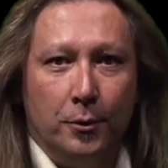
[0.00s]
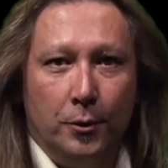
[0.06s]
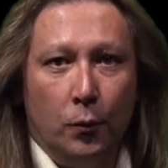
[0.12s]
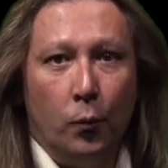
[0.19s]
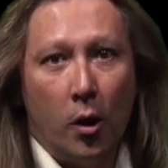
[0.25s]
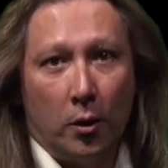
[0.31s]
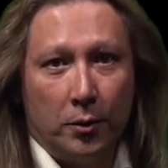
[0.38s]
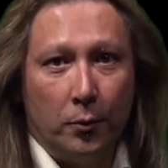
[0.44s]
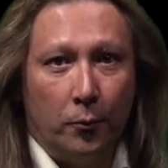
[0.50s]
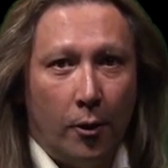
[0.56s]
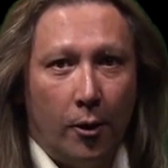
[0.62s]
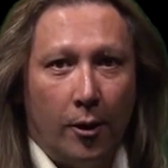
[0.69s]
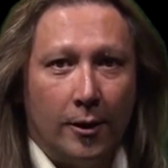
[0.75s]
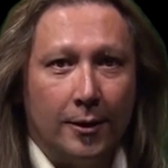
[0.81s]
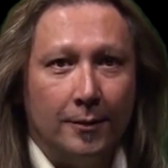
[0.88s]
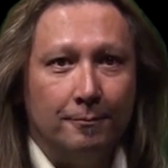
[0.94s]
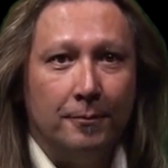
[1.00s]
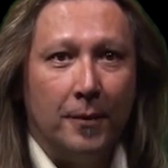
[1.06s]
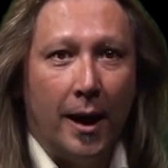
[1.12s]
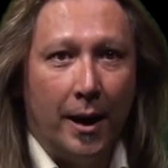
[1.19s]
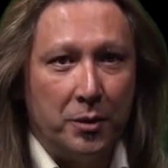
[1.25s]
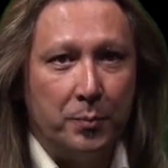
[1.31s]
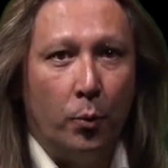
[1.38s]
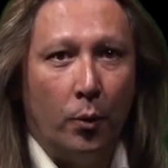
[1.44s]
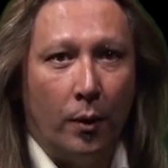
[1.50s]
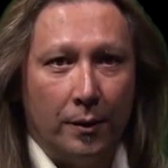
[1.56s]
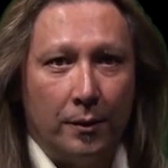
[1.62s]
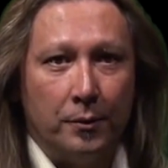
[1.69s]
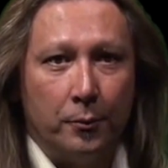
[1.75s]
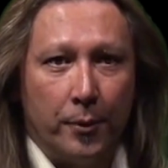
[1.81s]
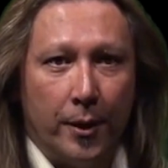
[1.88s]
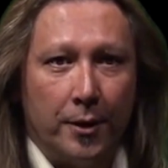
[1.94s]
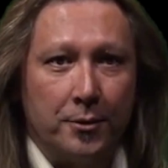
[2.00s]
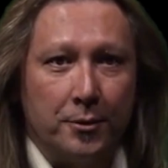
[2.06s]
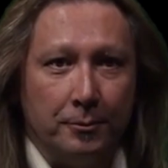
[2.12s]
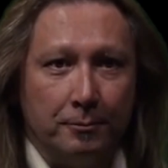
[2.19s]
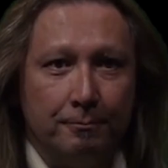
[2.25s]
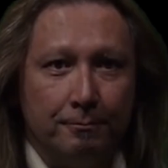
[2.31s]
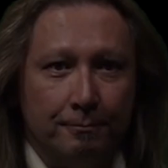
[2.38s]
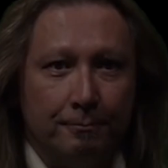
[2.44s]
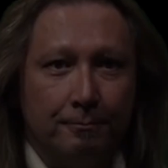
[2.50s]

You walk the walk. I just pointed the direction.